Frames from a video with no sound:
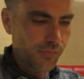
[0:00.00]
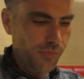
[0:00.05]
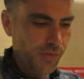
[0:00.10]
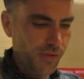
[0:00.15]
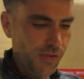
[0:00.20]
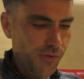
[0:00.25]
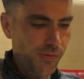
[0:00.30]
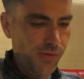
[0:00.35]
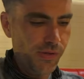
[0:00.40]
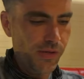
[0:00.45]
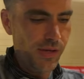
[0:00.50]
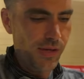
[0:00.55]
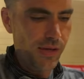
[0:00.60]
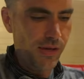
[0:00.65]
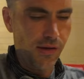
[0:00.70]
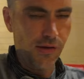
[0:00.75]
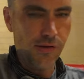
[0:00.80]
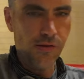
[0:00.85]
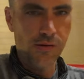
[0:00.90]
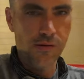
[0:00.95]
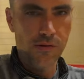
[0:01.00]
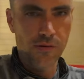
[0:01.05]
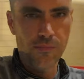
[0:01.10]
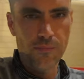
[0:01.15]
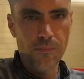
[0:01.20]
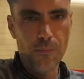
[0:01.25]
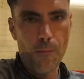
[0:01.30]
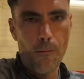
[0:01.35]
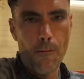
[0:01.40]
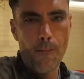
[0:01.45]
So in here,
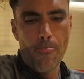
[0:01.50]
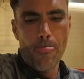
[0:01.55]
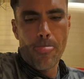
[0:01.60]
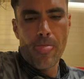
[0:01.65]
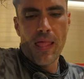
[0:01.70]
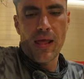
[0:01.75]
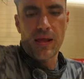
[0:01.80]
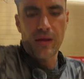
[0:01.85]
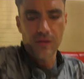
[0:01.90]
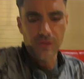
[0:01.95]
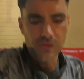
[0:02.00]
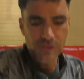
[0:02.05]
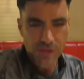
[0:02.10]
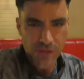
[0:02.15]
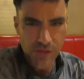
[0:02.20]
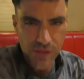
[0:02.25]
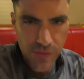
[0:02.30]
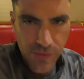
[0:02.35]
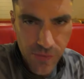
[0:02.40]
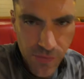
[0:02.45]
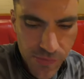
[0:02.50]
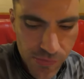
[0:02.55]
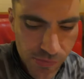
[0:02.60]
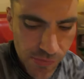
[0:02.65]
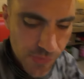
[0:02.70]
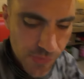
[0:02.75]
hang on, I'll show you.